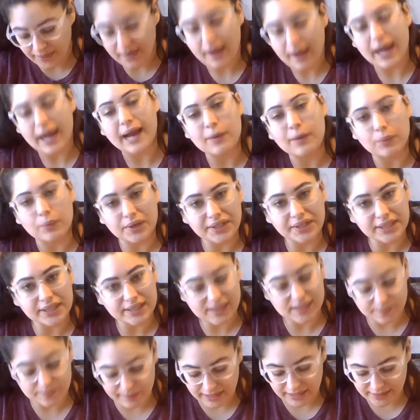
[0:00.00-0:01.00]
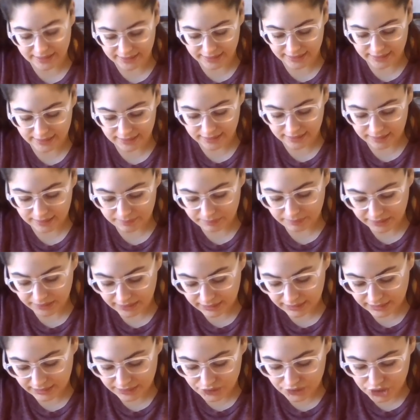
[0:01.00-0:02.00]
I wouldn't expect it to
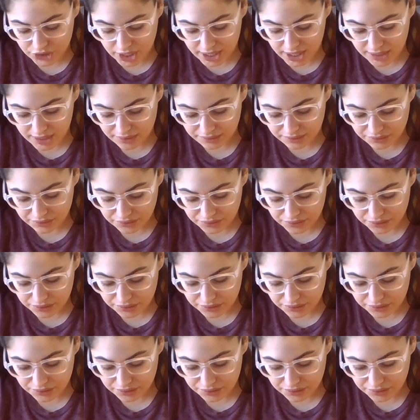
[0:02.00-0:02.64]
completely change.